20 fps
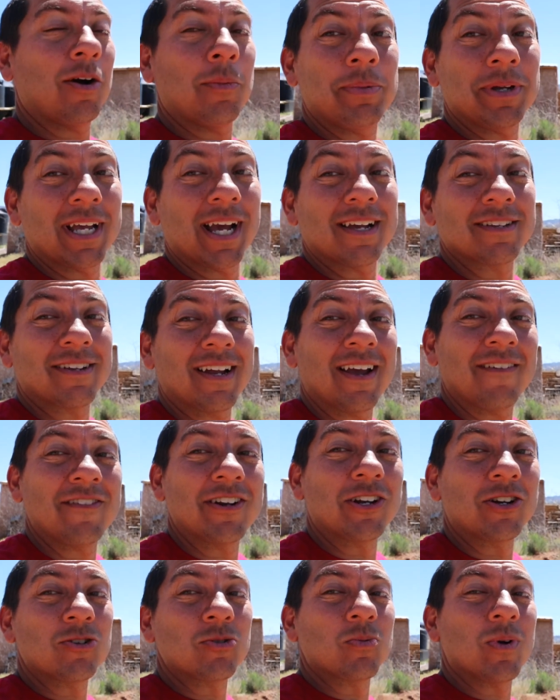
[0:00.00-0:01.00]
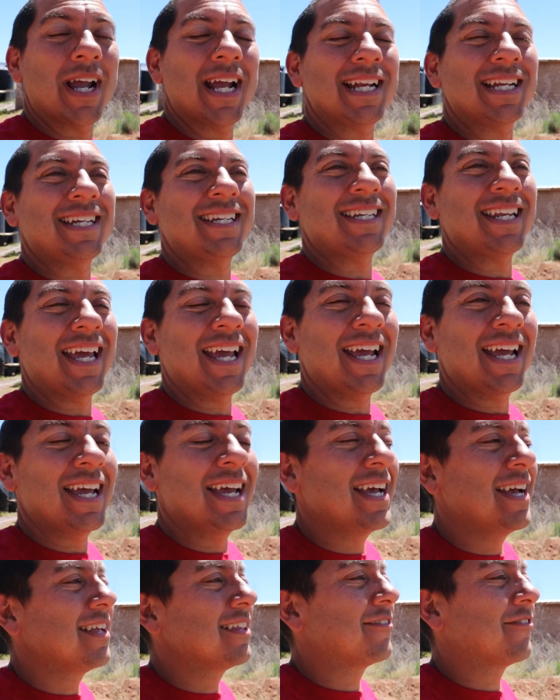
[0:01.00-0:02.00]
Hope you guys are having a great day.
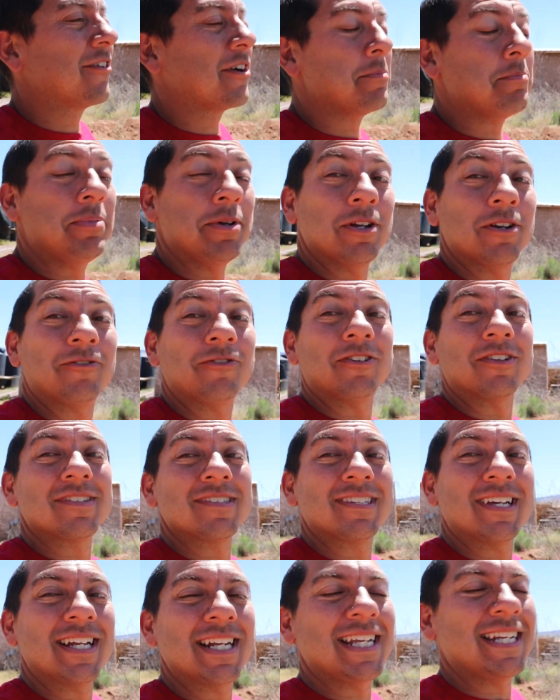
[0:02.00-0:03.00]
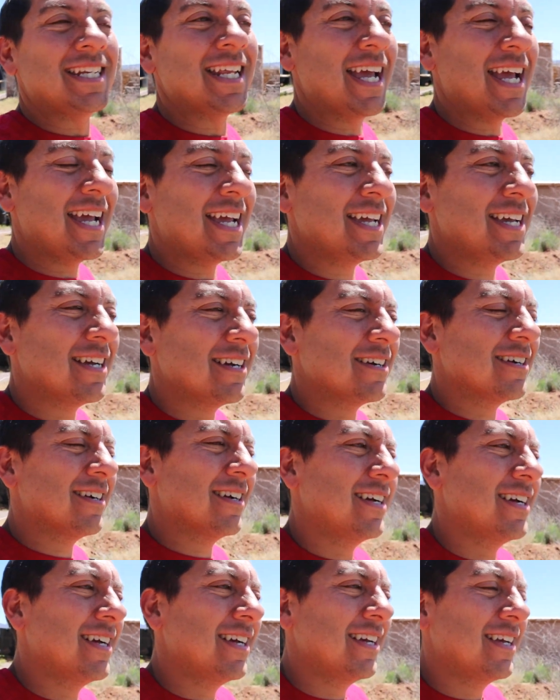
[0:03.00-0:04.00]
It's a very beautiful sunny day here.
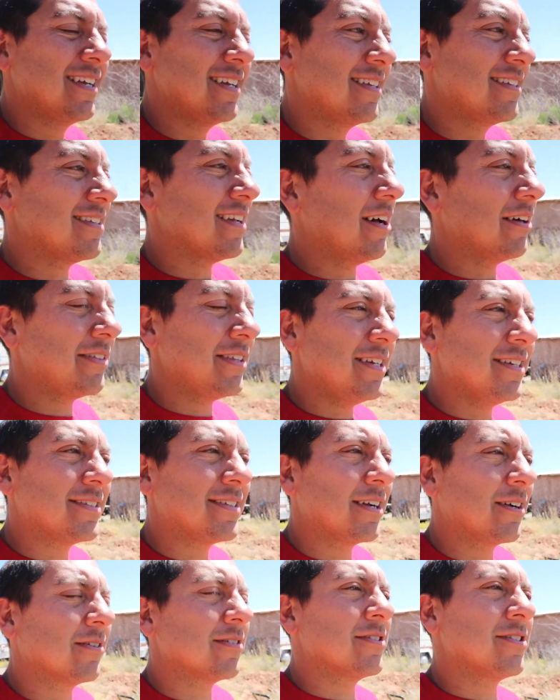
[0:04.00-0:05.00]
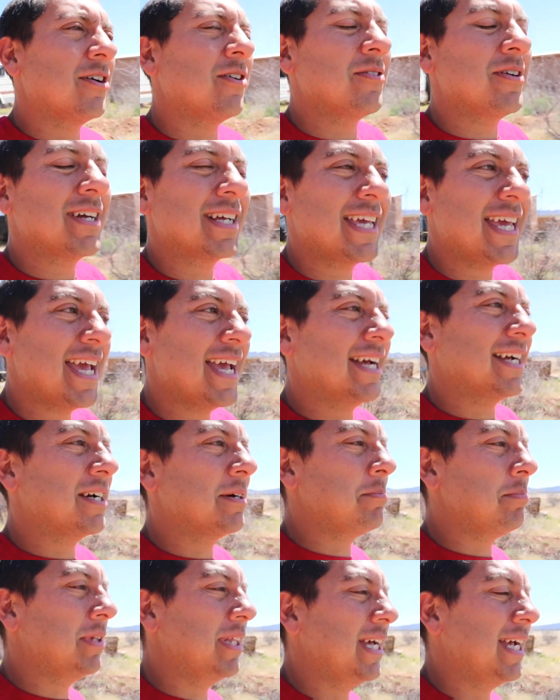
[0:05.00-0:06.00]
Southeast Arizona, can't
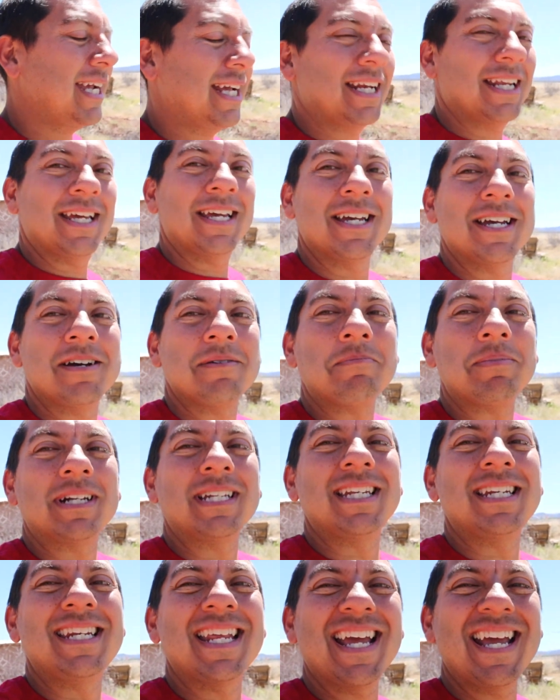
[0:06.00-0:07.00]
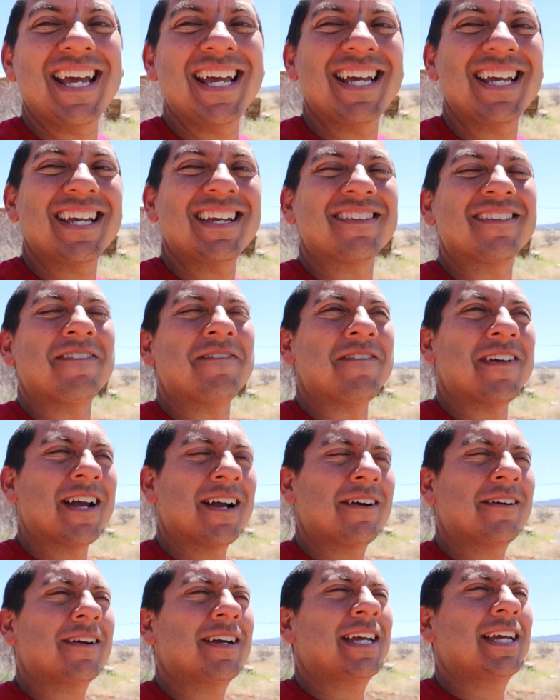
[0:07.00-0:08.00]
complain. But today is a
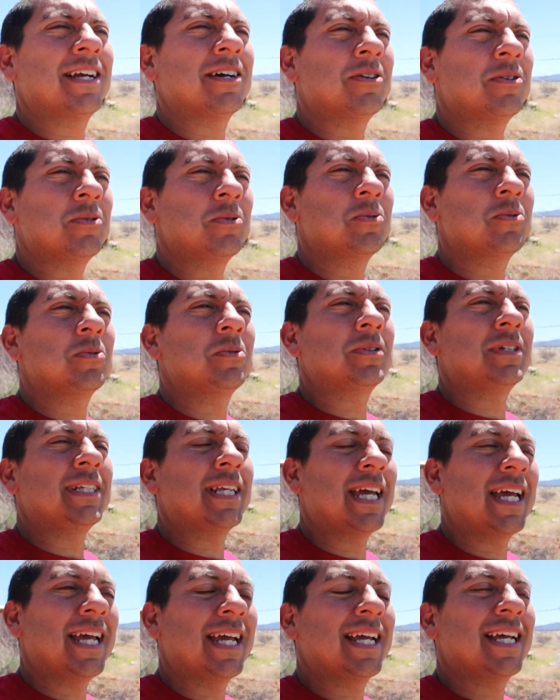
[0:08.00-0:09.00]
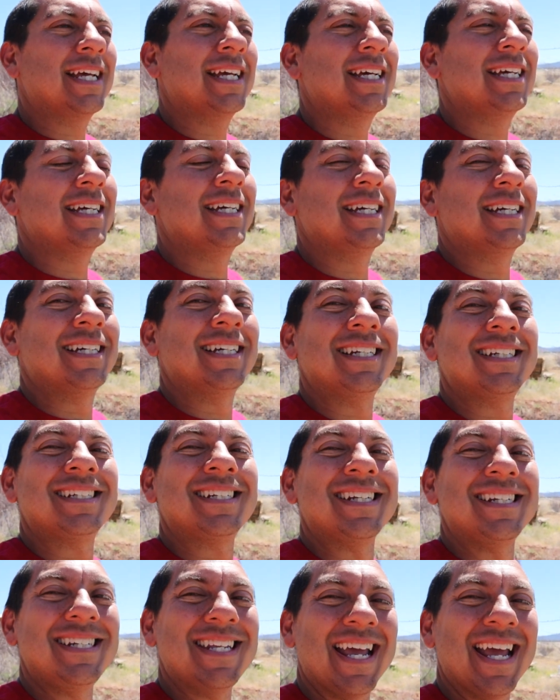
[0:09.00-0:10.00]
very cool day.
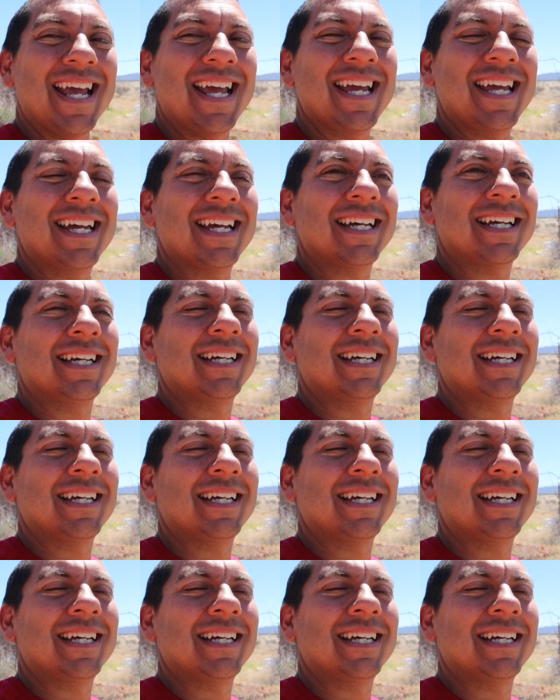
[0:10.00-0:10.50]
Today,